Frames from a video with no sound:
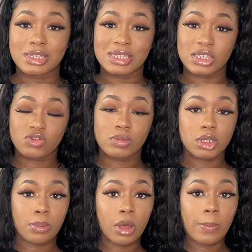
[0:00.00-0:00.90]
in the
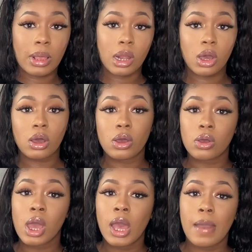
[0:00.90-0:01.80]
description bar below.